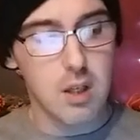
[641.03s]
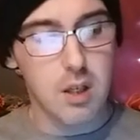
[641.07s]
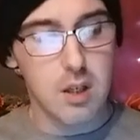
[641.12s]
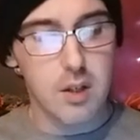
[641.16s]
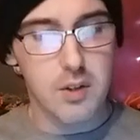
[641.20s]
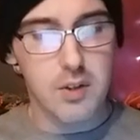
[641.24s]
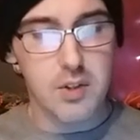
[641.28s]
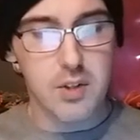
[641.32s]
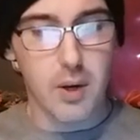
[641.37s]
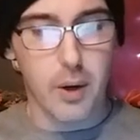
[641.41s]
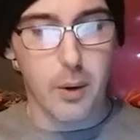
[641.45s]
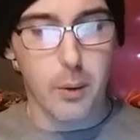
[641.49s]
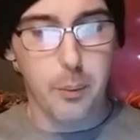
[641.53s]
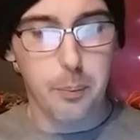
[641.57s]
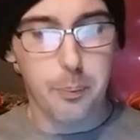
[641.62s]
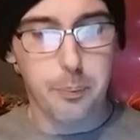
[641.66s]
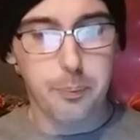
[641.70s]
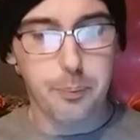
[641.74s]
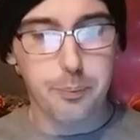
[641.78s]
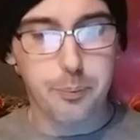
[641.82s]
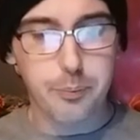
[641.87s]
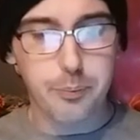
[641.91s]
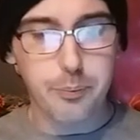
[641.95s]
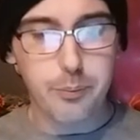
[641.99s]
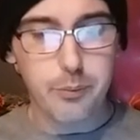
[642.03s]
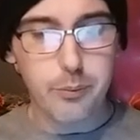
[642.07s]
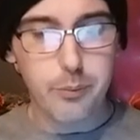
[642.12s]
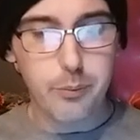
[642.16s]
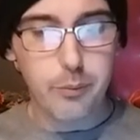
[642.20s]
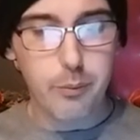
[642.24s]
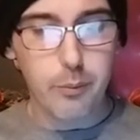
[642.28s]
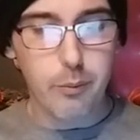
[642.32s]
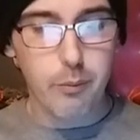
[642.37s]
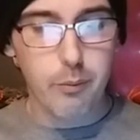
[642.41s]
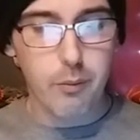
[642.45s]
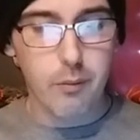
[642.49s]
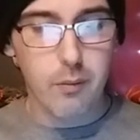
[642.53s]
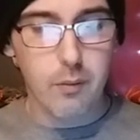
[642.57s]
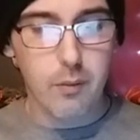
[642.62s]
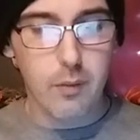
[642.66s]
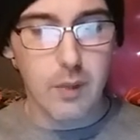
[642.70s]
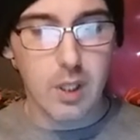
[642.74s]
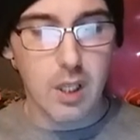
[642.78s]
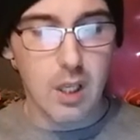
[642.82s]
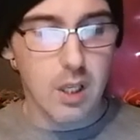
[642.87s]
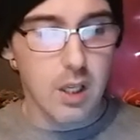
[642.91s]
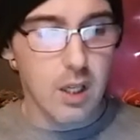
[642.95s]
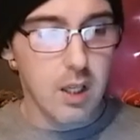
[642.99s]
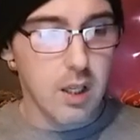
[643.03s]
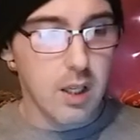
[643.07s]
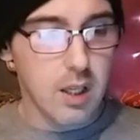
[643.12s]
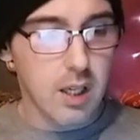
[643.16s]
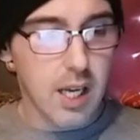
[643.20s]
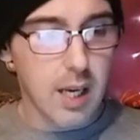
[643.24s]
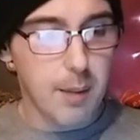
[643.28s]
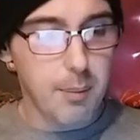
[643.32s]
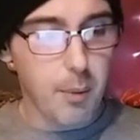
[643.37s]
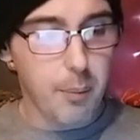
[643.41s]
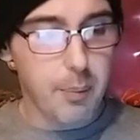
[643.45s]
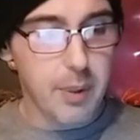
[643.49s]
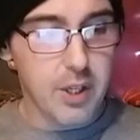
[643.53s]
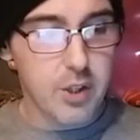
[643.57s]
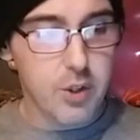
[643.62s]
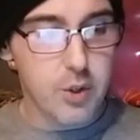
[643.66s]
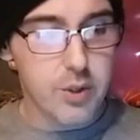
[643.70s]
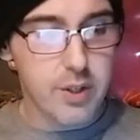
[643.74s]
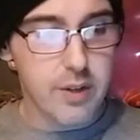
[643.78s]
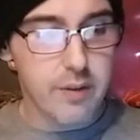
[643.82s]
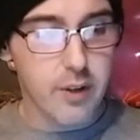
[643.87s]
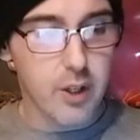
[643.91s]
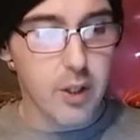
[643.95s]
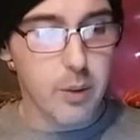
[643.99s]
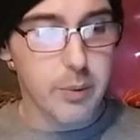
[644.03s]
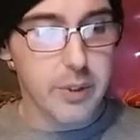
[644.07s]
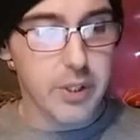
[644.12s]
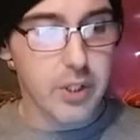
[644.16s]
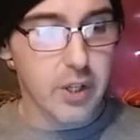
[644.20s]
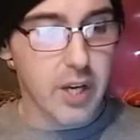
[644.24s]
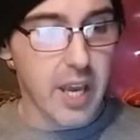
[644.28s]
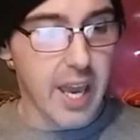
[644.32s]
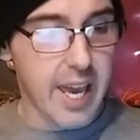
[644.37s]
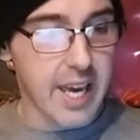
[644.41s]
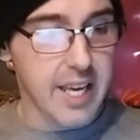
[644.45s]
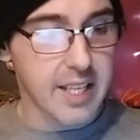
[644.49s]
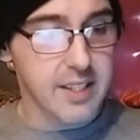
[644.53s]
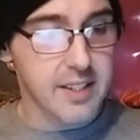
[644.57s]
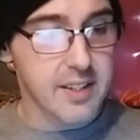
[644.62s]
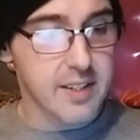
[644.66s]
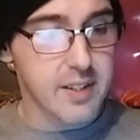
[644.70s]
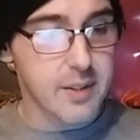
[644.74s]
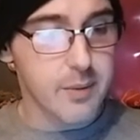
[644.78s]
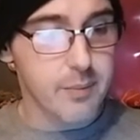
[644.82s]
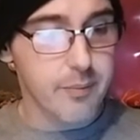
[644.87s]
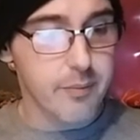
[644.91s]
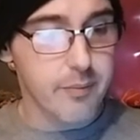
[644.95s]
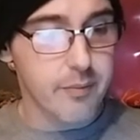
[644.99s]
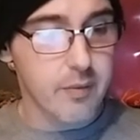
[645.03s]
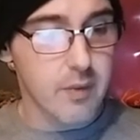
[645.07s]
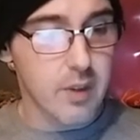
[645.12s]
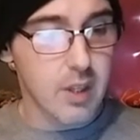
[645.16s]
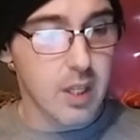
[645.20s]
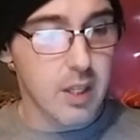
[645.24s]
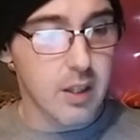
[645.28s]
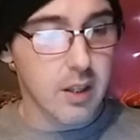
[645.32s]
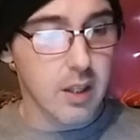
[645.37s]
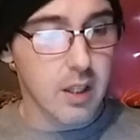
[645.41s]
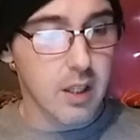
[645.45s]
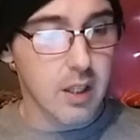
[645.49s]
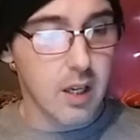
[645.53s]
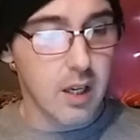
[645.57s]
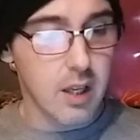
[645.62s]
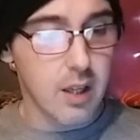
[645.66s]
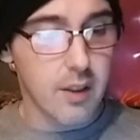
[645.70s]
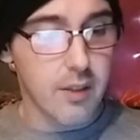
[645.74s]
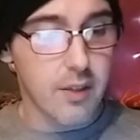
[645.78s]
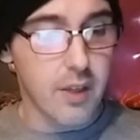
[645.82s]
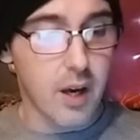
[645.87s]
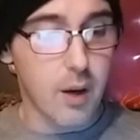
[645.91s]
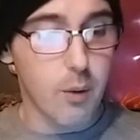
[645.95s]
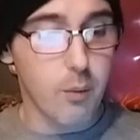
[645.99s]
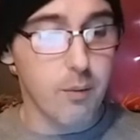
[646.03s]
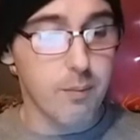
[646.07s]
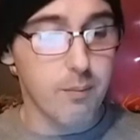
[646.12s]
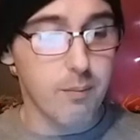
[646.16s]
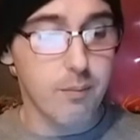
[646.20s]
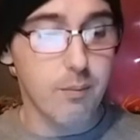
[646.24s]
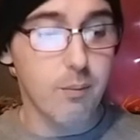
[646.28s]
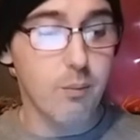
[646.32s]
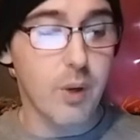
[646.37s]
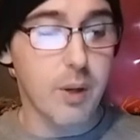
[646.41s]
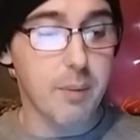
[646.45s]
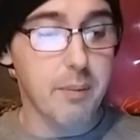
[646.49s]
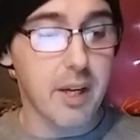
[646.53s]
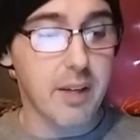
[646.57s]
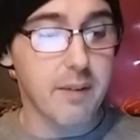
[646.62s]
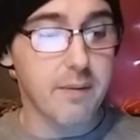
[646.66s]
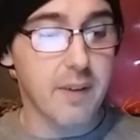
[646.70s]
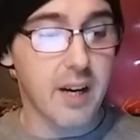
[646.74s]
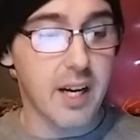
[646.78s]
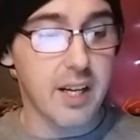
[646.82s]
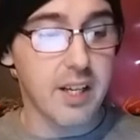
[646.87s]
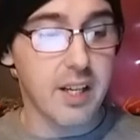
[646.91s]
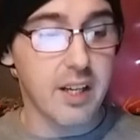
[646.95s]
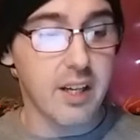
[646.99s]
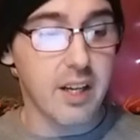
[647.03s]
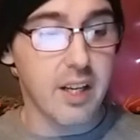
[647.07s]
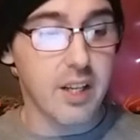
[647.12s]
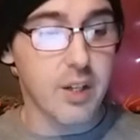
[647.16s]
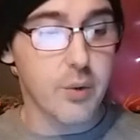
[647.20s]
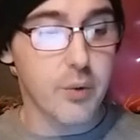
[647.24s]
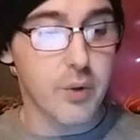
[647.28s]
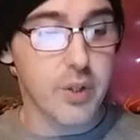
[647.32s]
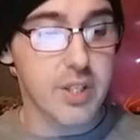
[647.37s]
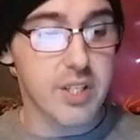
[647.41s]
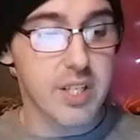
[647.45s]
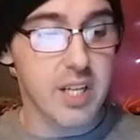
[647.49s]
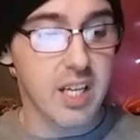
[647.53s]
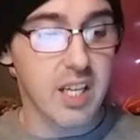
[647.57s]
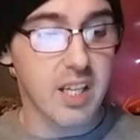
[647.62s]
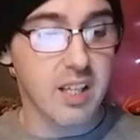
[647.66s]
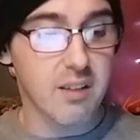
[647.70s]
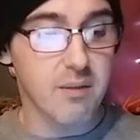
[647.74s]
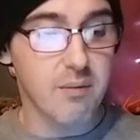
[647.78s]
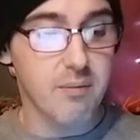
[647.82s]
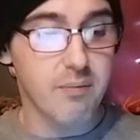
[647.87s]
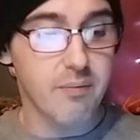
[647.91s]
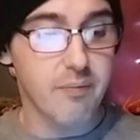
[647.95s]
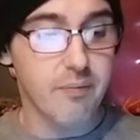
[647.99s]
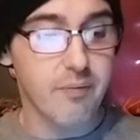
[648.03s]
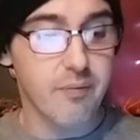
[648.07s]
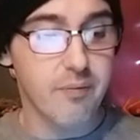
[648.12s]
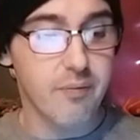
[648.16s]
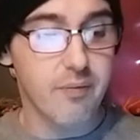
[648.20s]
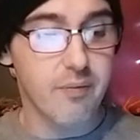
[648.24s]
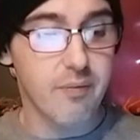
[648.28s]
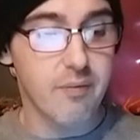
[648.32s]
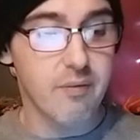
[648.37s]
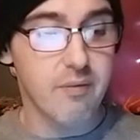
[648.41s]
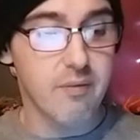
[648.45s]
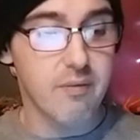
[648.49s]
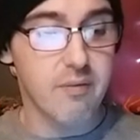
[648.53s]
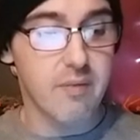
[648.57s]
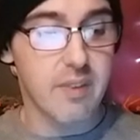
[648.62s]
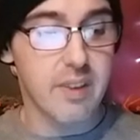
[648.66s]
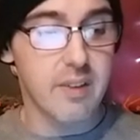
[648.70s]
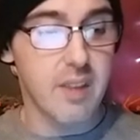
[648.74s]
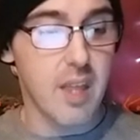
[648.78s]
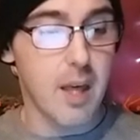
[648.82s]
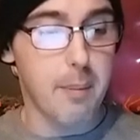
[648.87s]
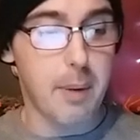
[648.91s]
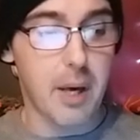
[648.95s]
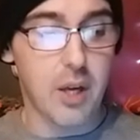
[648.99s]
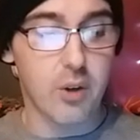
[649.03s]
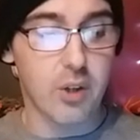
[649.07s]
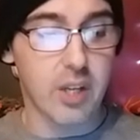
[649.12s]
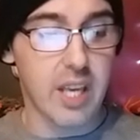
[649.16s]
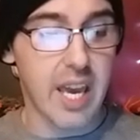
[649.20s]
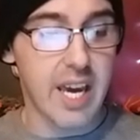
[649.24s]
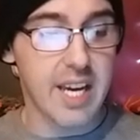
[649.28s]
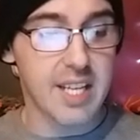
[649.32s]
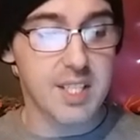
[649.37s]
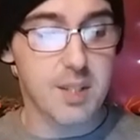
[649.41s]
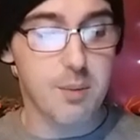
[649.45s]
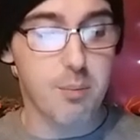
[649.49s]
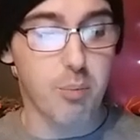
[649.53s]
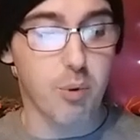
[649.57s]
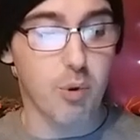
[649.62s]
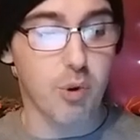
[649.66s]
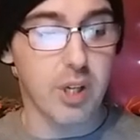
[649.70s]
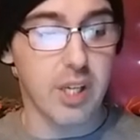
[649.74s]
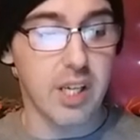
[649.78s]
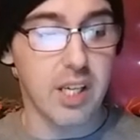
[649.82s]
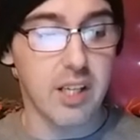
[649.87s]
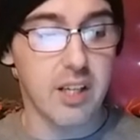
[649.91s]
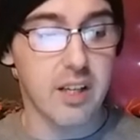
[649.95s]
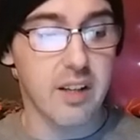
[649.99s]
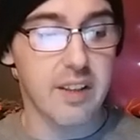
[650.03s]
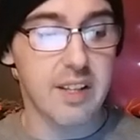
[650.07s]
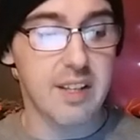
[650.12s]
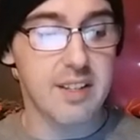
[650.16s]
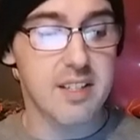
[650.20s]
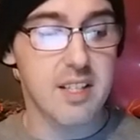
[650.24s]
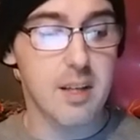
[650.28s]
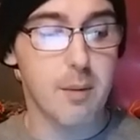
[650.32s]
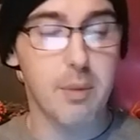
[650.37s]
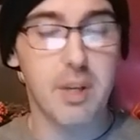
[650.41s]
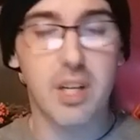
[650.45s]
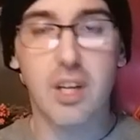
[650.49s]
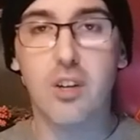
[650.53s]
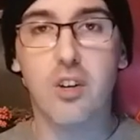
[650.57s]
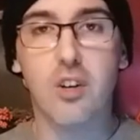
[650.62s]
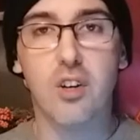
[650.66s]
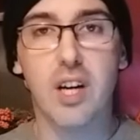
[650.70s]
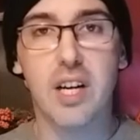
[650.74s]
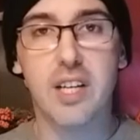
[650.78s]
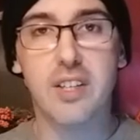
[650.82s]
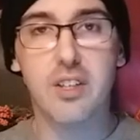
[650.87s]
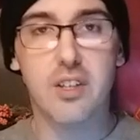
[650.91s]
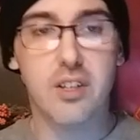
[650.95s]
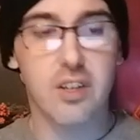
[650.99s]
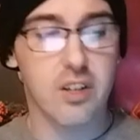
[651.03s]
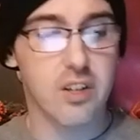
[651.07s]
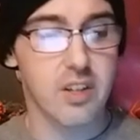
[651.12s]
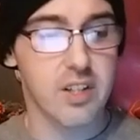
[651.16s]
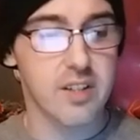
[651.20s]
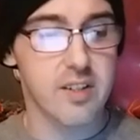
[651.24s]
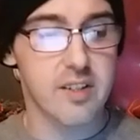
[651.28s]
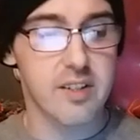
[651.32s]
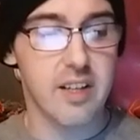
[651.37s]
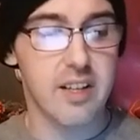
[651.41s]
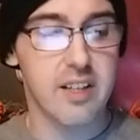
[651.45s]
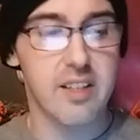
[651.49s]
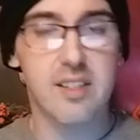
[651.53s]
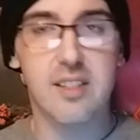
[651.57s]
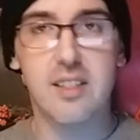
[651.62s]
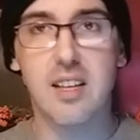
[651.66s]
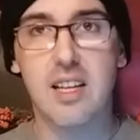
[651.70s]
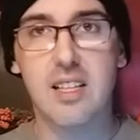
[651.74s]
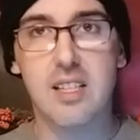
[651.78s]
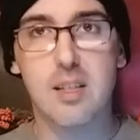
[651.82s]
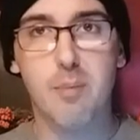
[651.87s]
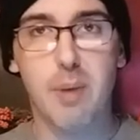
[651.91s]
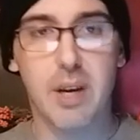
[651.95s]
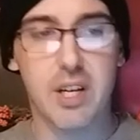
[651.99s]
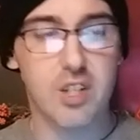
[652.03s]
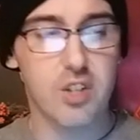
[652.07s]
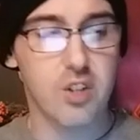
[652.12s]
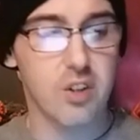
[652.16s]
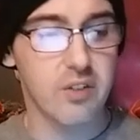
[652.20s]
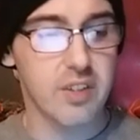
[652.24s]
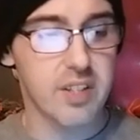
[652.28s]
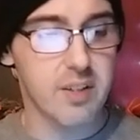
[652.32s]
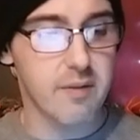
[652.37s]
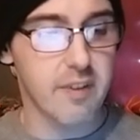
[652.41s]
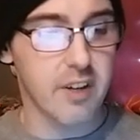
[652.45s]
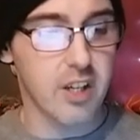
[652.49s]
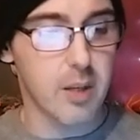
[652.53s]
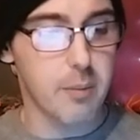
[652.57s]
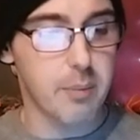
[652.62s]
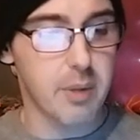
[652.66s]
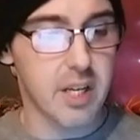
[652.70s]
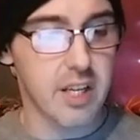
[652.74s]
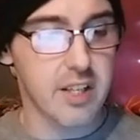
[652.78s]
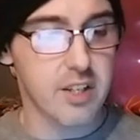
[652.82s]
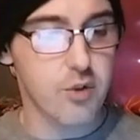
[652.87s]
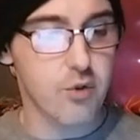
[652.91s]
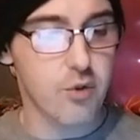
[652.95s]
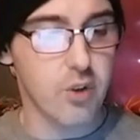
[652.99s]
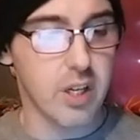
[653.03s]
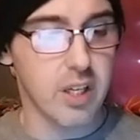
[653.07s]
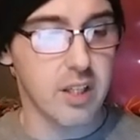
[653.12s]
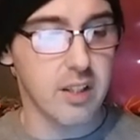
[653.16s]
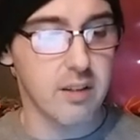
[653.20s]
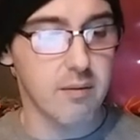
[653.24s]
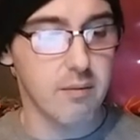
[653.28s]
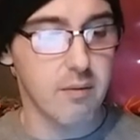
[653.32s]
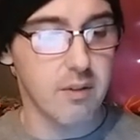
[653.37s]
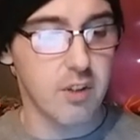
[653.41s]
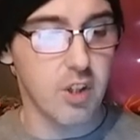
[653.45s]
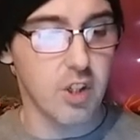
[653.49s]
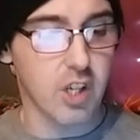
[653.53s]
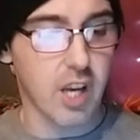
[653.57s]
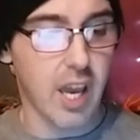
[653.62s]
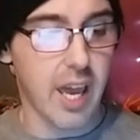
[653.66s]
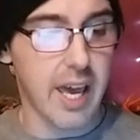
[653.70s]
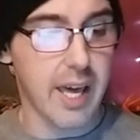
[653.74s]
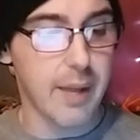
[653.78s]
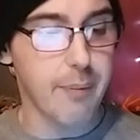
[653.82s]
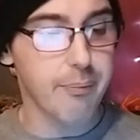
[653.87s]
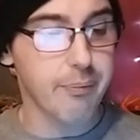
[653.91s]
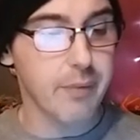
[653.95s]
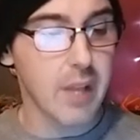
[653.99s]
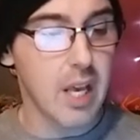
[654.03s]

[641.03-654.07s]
So, a couple pictures of her with her cats. Thought we might find it interesting about her cat's breed, and then somebody corrected her and said it's not special, it's very pedestrian, your cat.